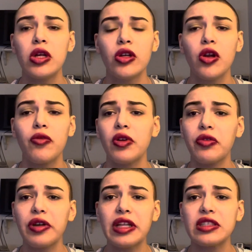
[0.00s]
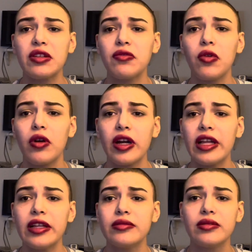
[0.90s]
real reason for
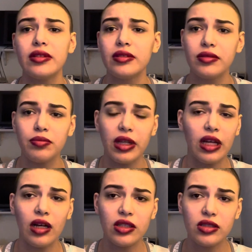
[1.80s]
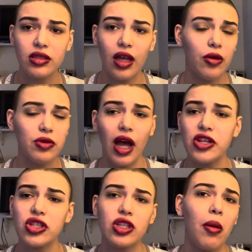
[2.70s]
it, because I
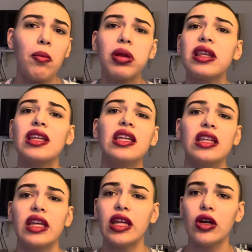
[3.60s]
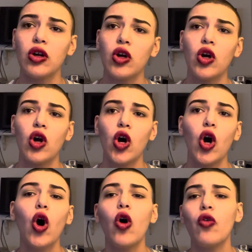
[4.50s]
just completely
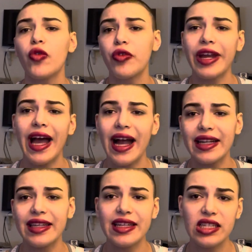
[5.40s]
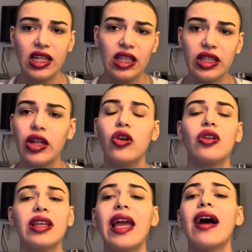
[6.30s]
overreacted to
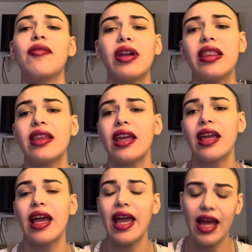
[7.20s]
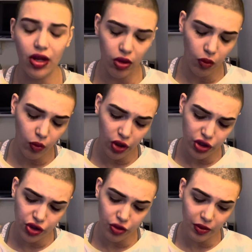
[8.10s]
literally everything. And the
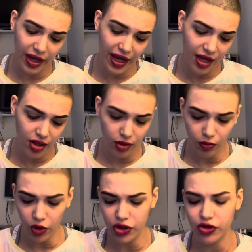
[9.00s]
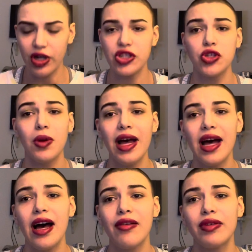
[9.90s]
worse you get, the more stress you
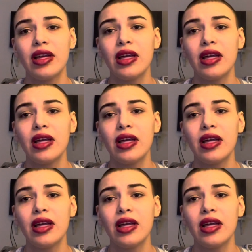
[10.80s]
have,